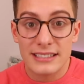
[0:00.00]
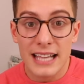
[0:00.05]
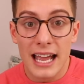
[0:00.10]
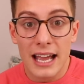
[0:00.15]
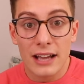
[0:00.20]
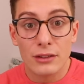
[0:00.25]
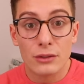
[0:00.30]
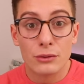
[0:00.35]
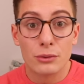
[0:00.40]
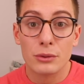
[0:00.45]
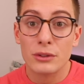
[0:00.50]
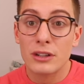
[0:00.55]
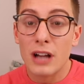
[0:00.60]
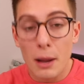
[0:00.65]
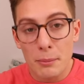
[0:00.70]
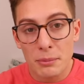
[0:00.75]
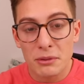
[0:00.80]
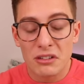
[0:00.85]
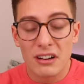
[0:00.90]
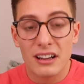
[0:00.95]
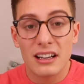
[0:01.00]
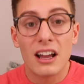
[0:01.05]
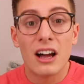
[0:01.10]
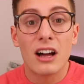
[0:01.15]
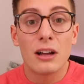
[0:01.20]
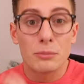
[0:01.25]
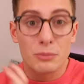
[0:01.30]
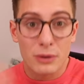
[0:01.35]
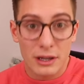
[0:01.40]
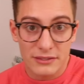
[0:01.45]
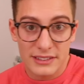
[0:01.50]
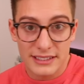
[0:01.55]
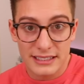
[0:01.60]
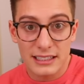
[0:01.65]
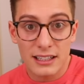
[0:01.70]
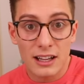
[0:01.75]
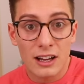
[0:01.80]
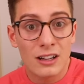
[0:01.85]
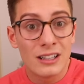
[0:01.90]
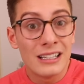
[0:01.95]
down through copyright law and
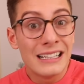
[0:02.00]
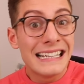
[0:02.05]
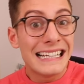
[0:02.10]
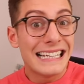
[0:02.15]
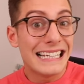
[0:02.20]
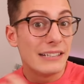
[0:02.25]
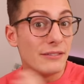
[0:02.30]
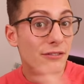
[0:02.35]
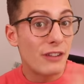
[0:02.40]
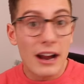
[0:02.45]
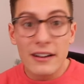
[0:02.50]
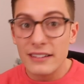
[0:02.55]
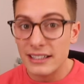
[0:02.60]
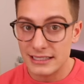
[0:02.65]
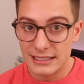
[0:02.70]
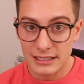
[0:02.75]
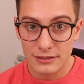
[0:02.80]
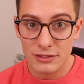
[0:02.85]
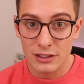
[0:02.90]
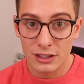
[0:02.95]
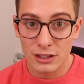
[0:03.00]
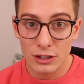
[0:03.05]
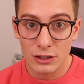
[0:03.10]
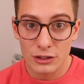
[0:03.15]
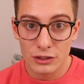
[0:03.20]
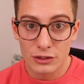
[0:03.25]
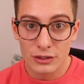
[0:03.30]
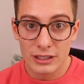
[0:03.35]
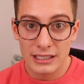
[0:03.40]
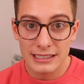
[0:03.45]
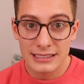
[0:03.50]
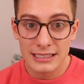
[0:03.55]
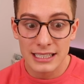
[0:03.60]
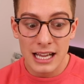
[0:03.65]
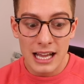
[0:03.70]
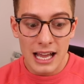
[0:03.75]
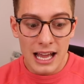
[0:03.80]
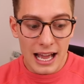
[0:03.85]
privacy law in various different countries.